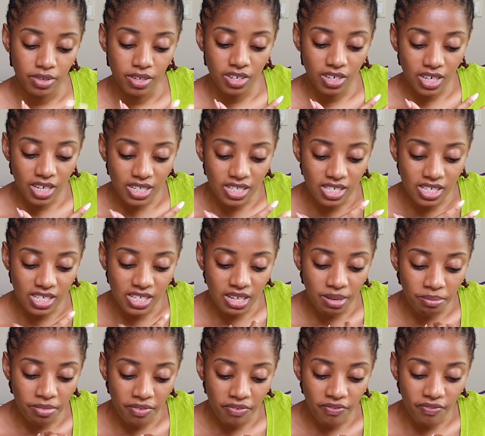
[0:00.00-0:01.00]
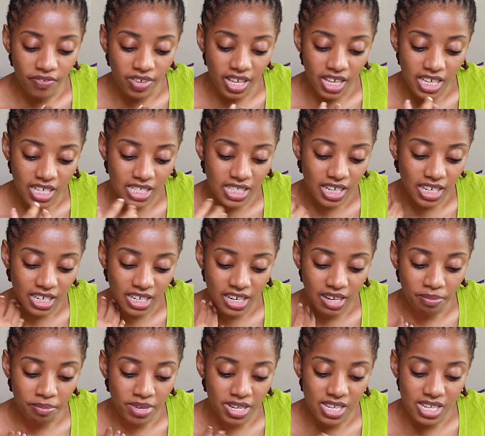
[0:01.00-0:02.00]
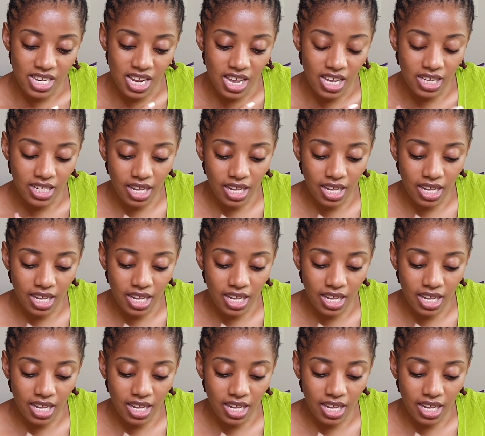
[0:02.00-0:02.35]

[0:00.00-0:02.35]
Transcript: could have seen it on my face and in my neck.